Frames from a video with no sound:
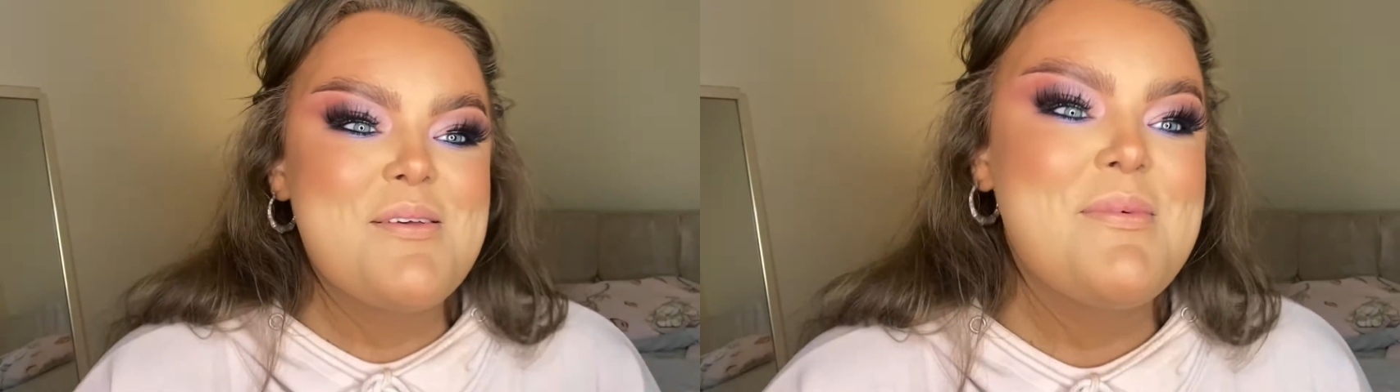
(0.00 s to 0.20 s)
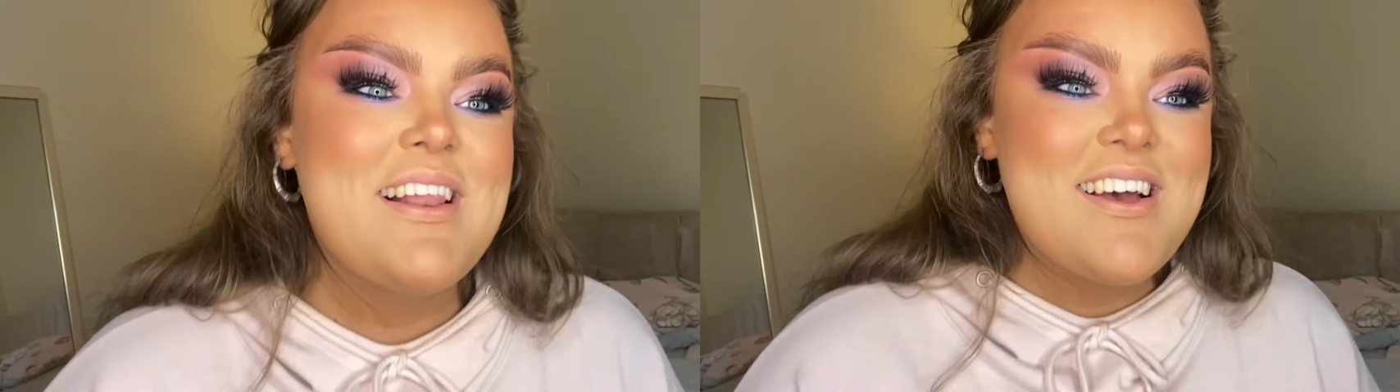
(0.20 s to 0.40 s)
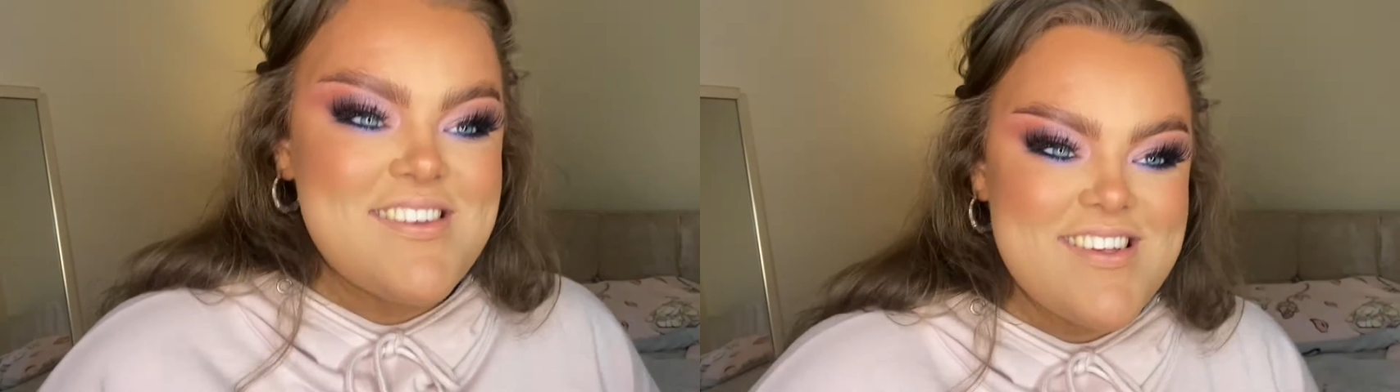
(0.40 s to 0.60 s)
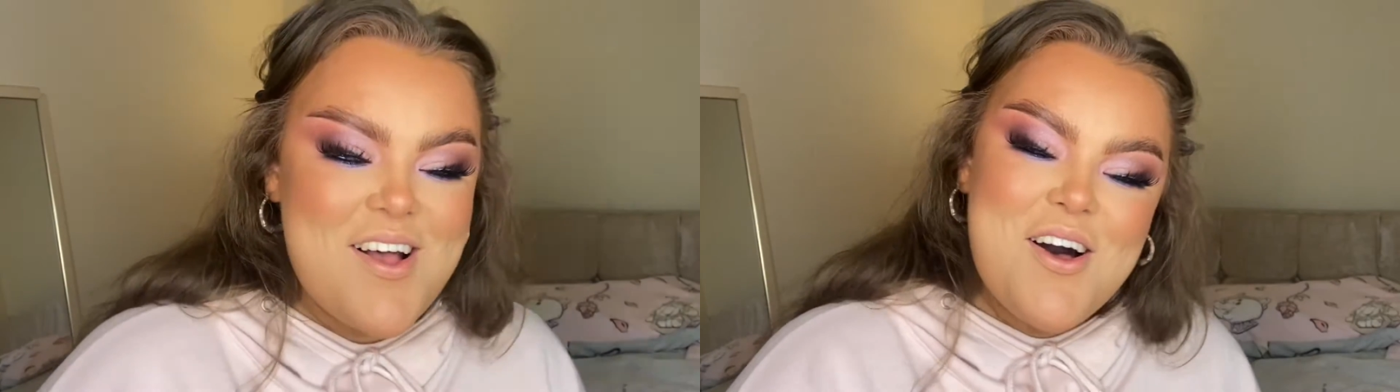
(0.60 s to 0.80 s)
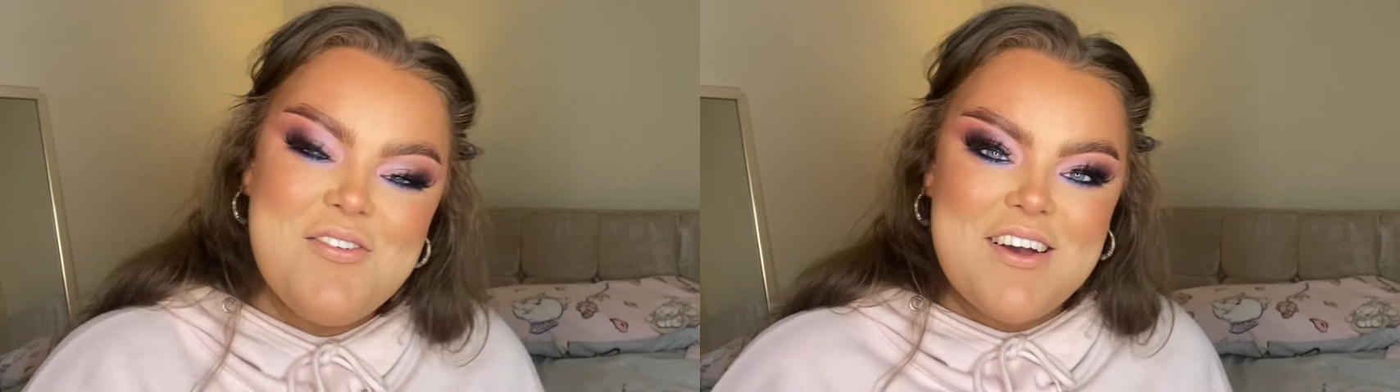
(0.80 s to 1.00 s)
and my lashes
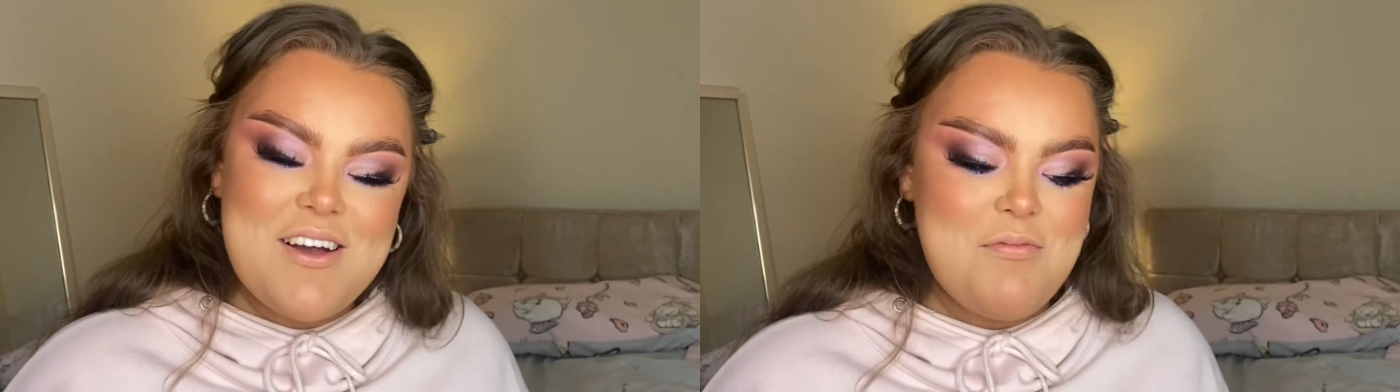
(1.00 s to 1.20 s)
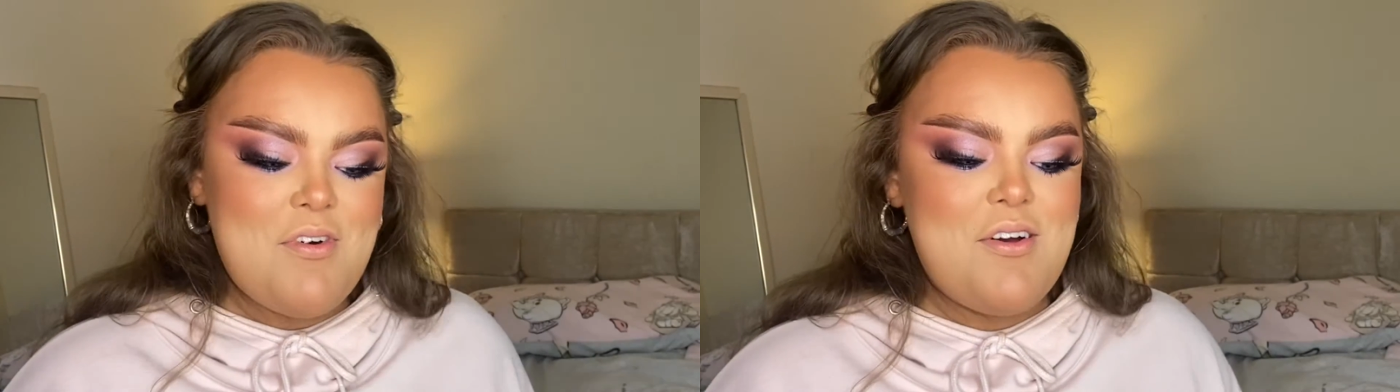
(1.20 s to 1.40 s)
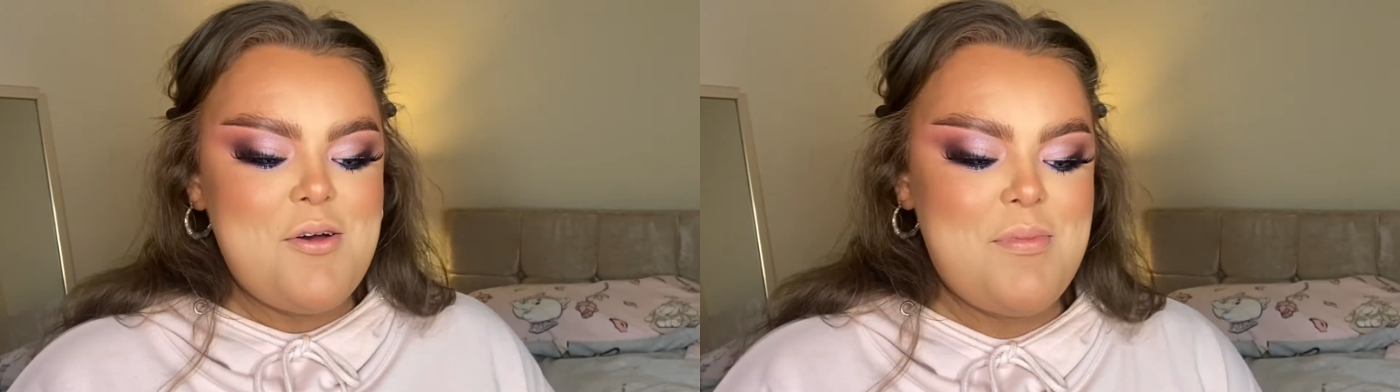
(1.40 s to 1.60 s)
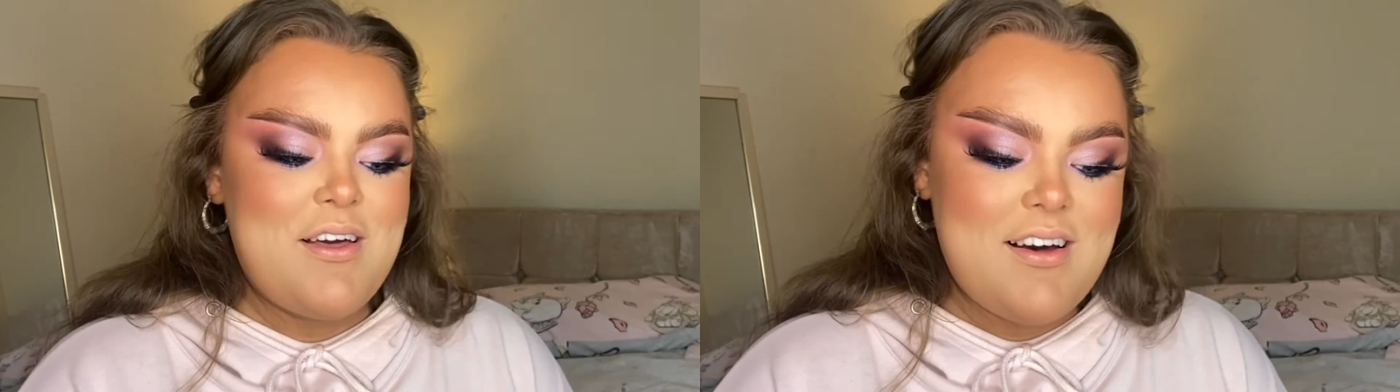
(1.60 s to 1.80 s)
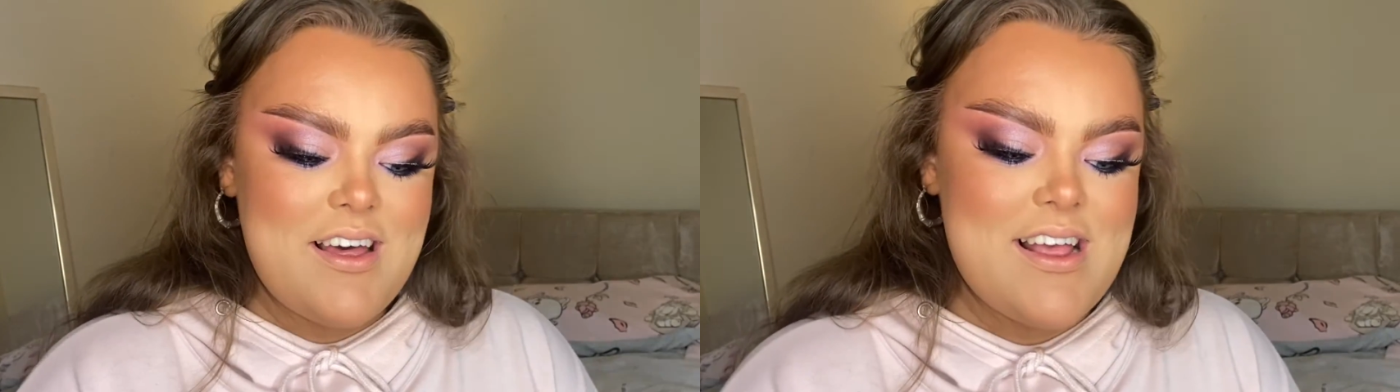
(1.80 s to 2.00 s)
off camera
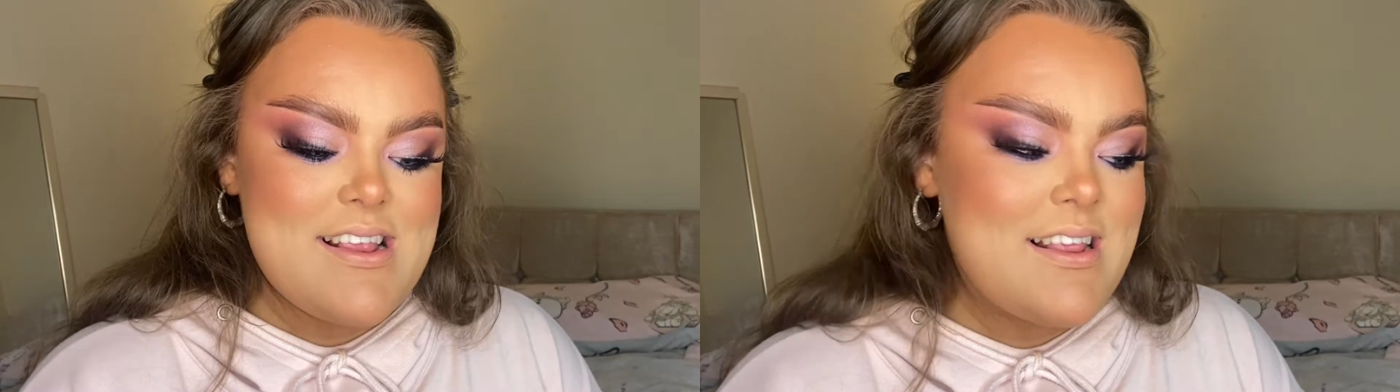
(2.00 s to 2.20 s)
because